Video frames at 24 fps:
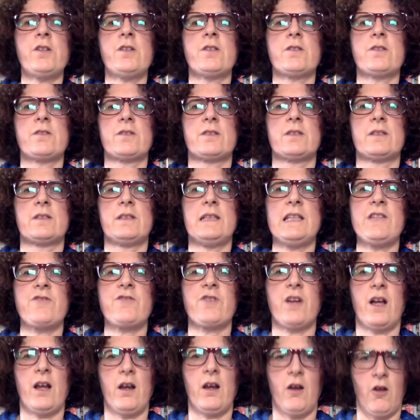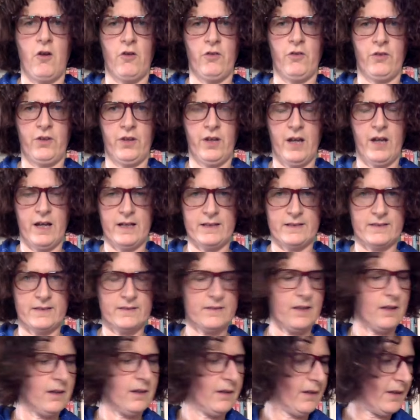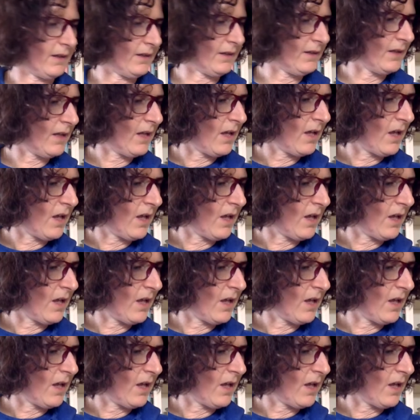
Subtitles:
stitch along I started